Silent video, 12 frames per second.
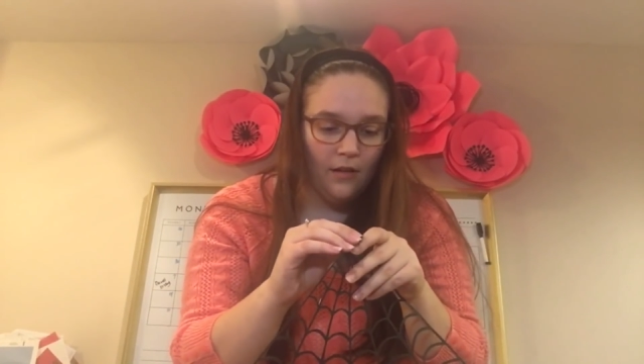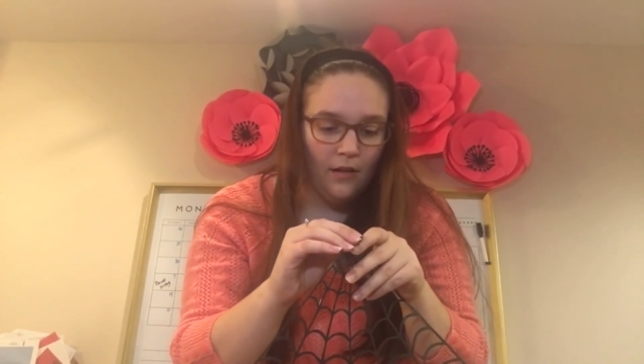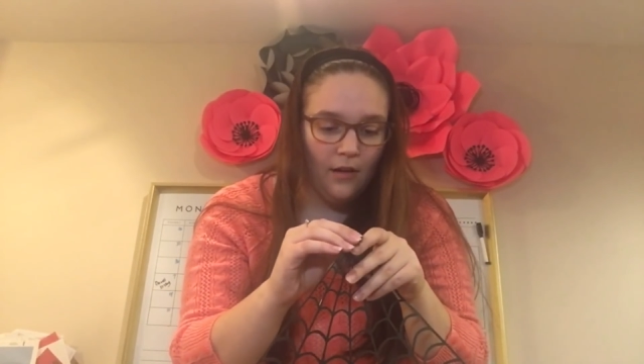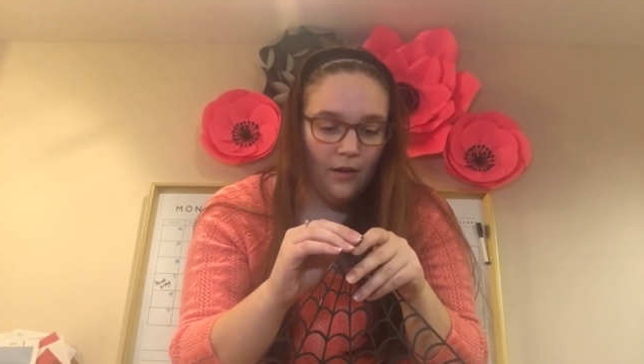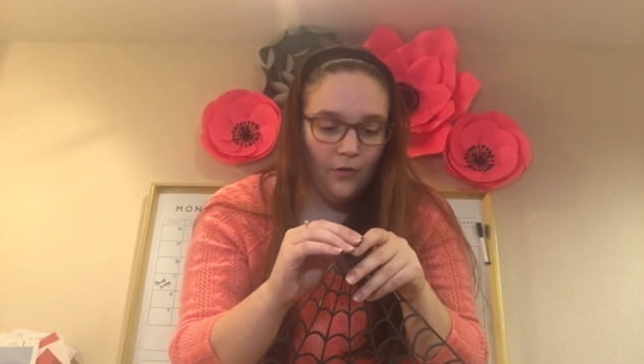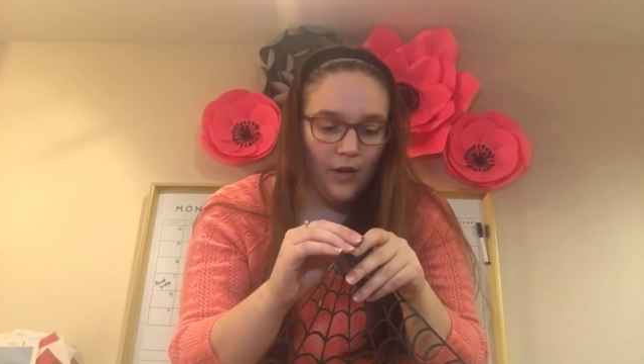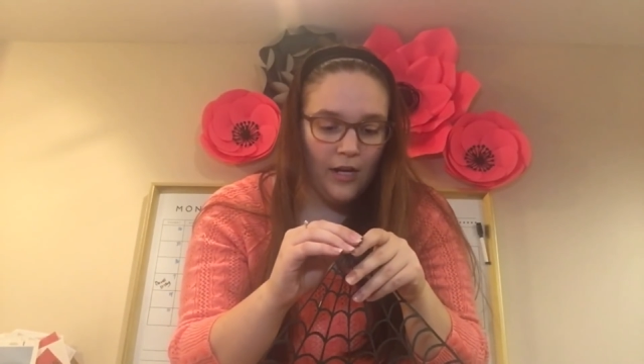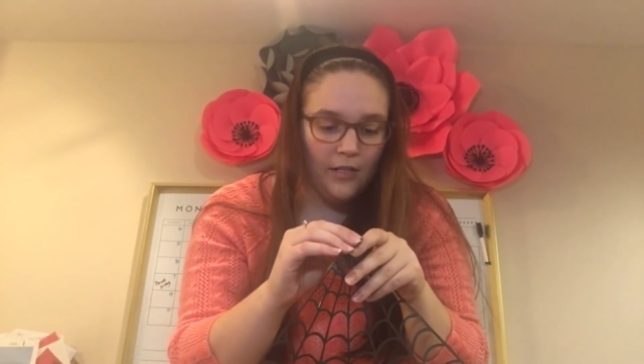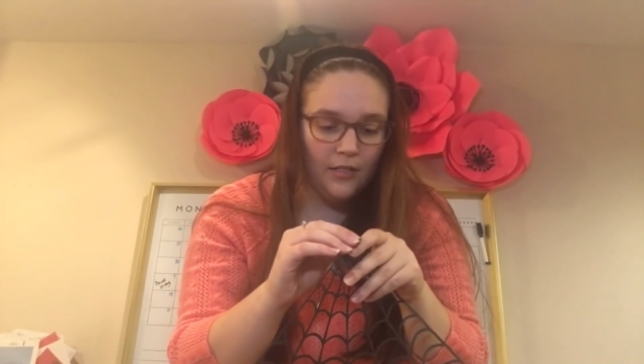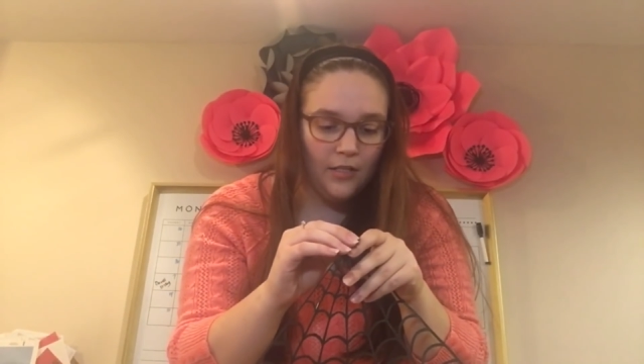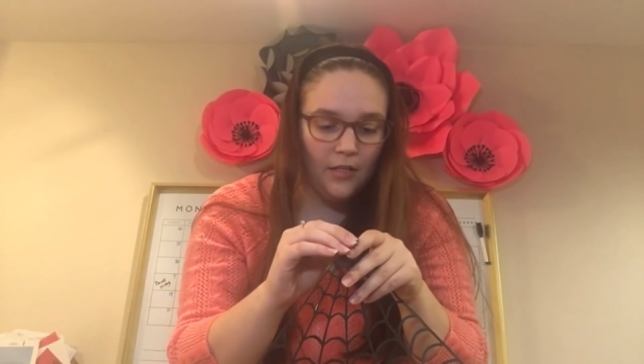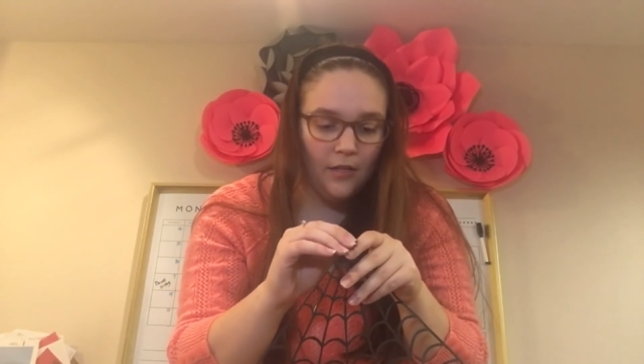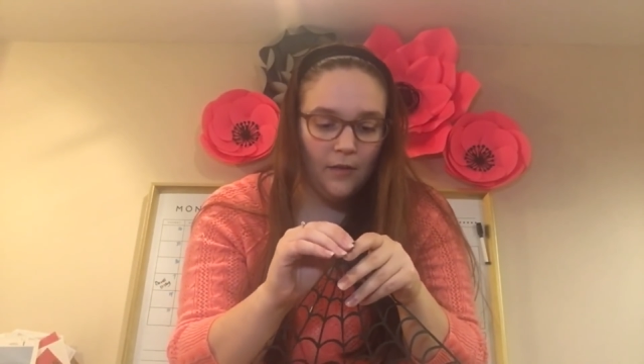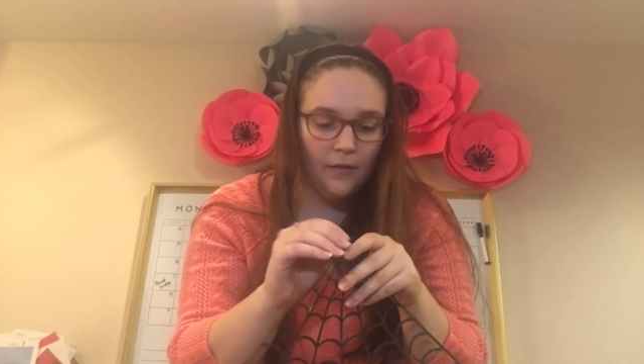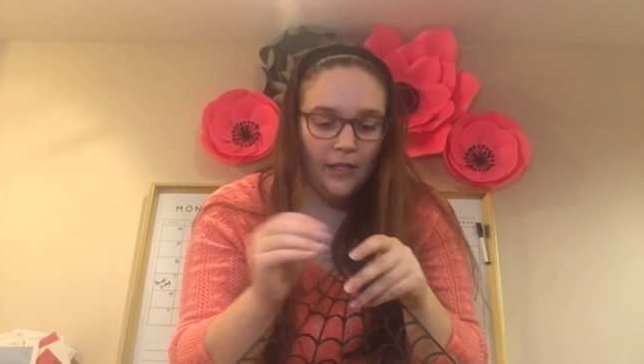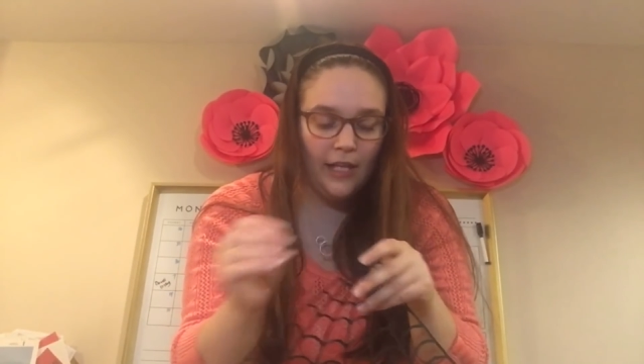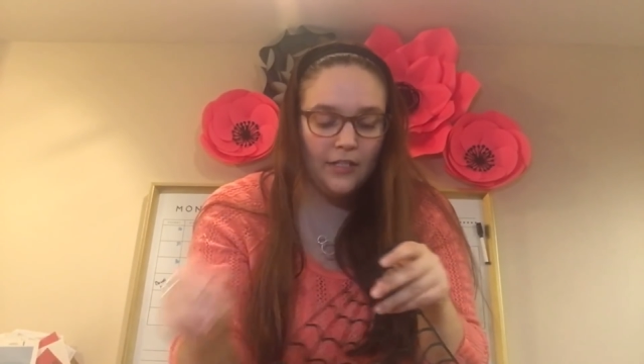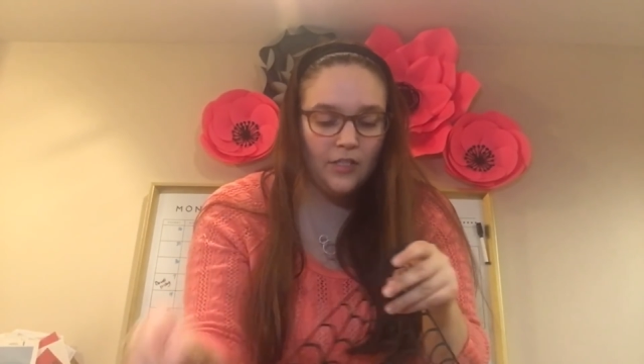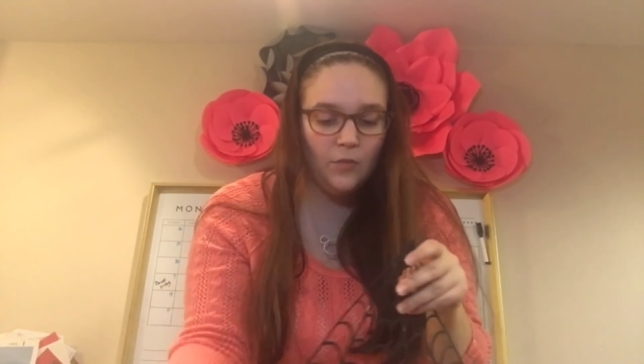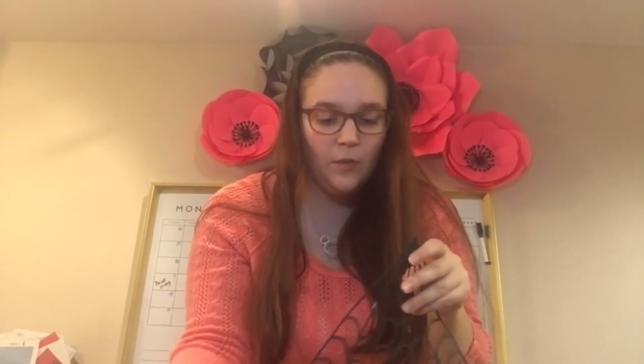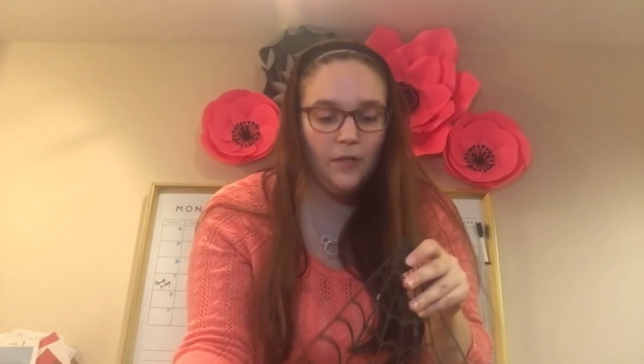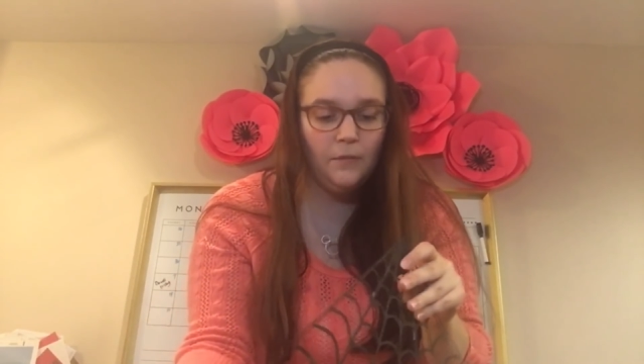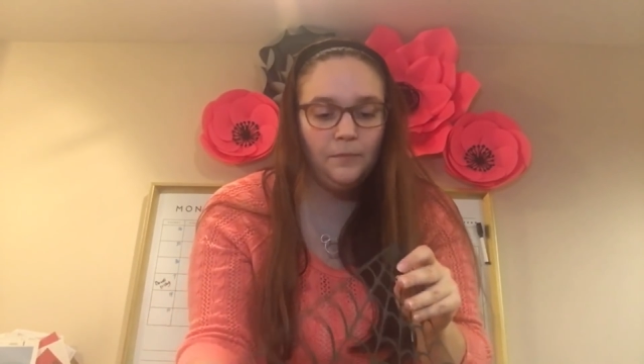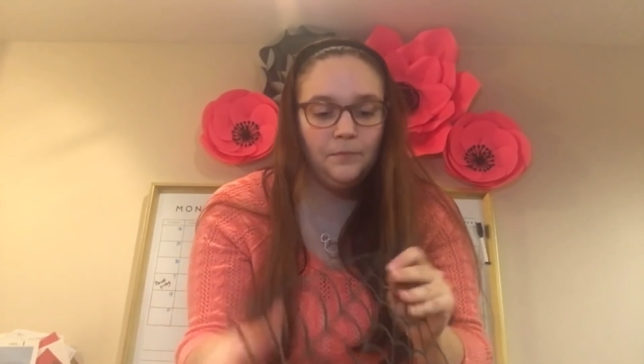All right, last one.